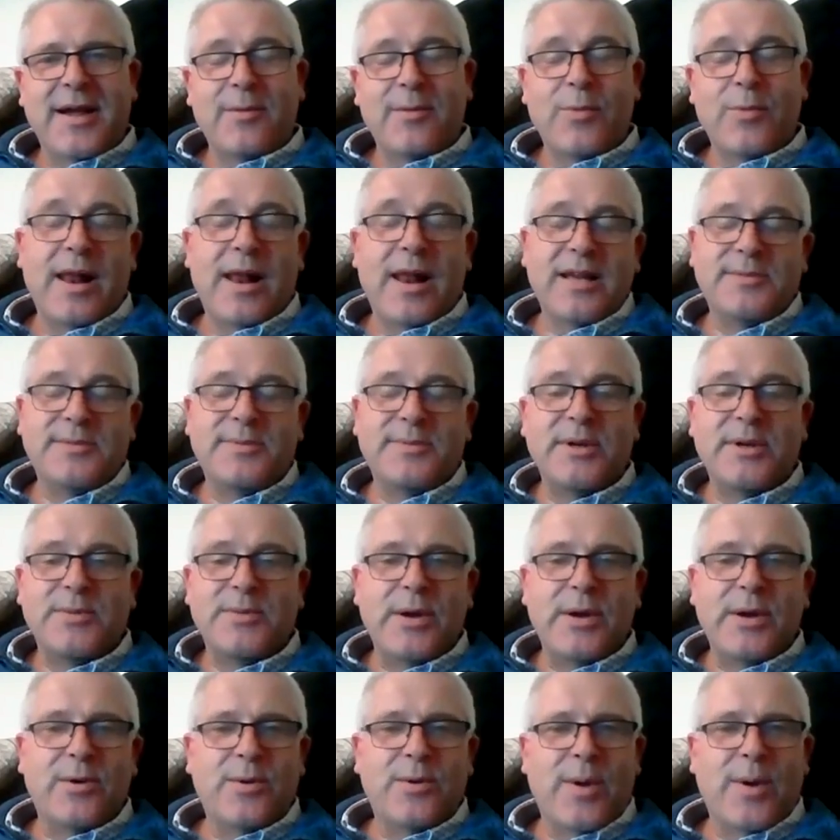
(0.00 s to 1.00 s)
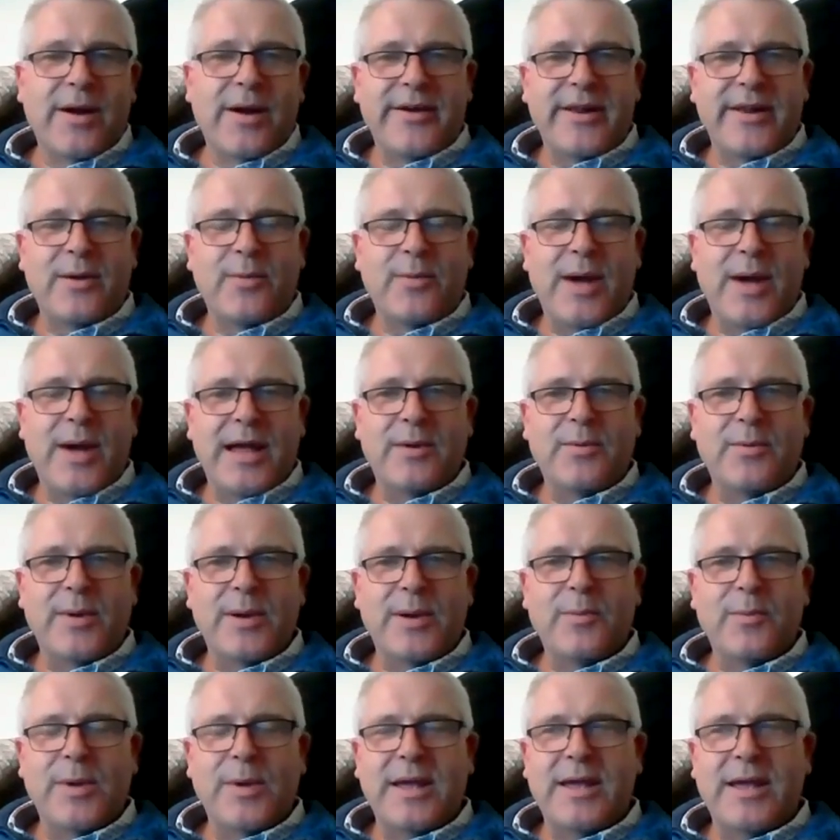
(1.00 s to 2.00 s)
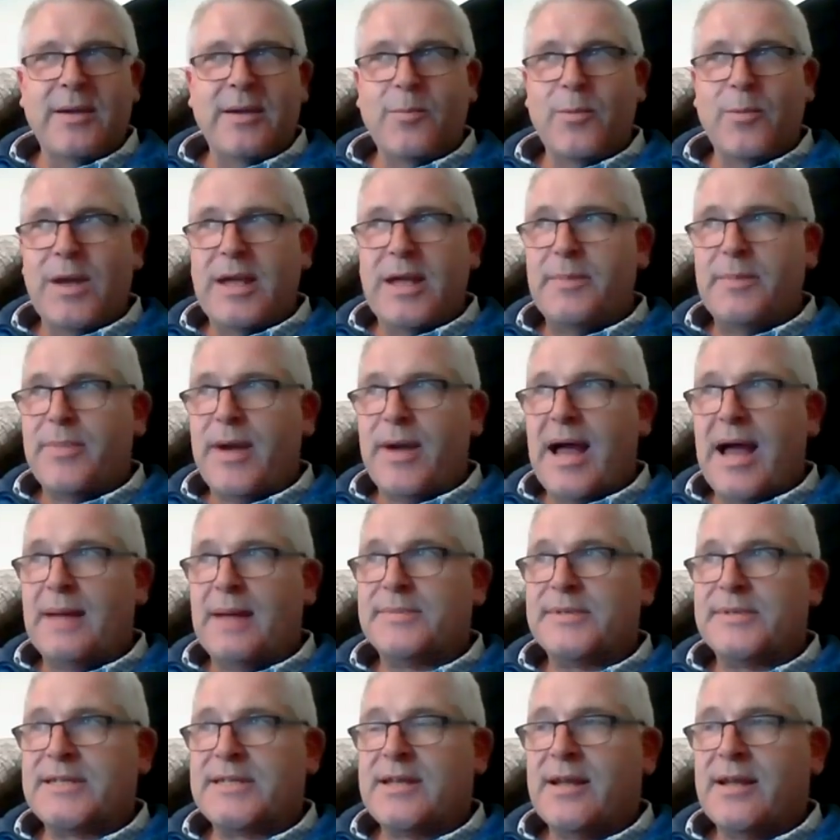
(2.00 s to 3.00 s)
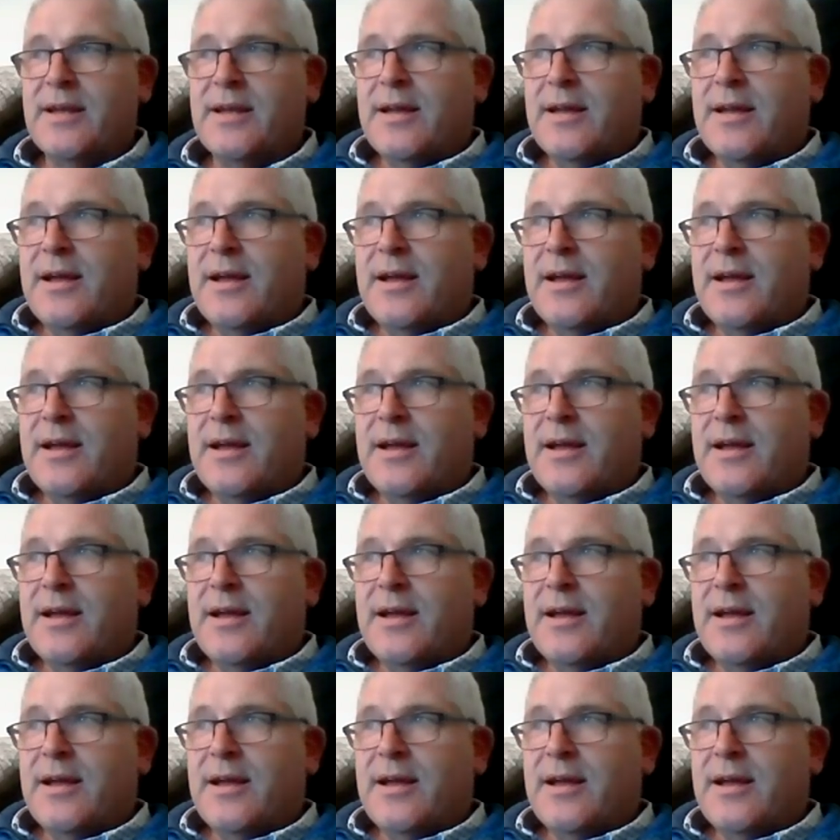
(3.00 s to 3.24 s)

well, I suppose we all were in a way. We perhaps